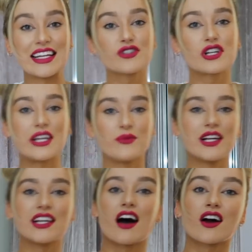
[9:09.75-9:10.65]
literally
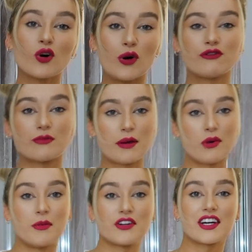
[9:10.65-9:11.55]
will not go over my
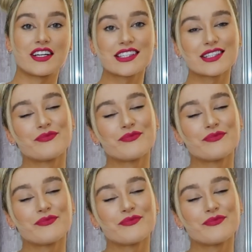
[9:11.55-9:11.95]
bum or thighs.